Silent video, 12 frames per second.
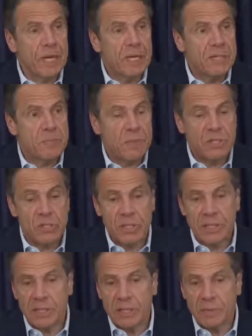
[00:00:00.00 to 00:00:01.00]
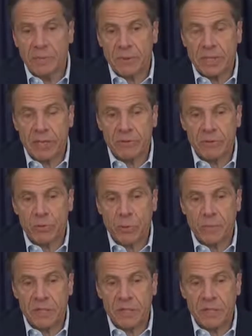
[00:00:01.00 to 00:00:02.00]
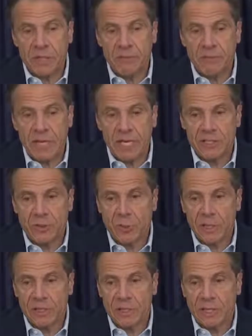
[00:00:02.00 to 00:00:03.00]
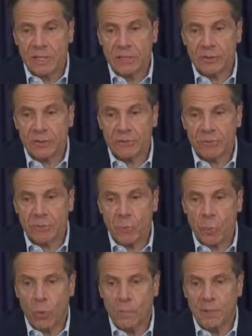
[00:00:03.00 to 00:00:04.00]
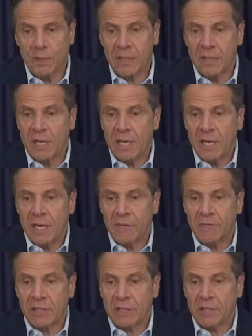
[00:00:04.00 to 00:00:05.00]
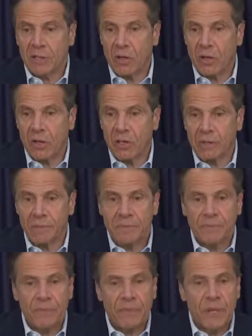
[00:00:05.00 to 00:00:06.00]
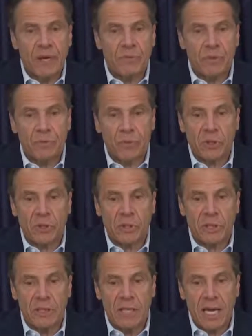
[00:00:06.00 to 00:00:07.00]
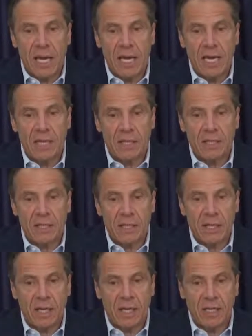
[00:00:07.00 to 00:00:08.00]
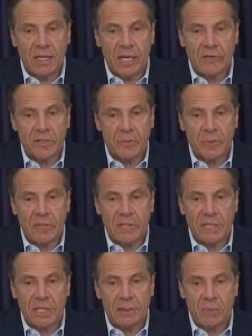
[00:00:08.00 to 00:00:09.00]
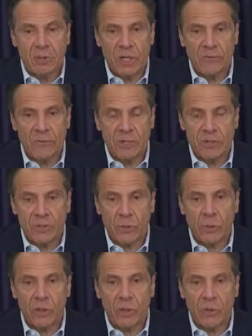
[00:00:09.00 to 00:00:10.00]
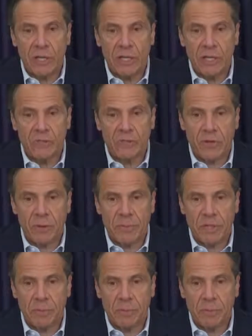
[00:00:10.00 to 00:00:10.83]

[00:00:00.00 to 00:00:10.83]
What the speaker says: especially Congresswoman Nydia Velasquez and Congresswoman Yvette Clark from Brooklyn and Congressman Hakeem Jeffries, who we're going to hear from in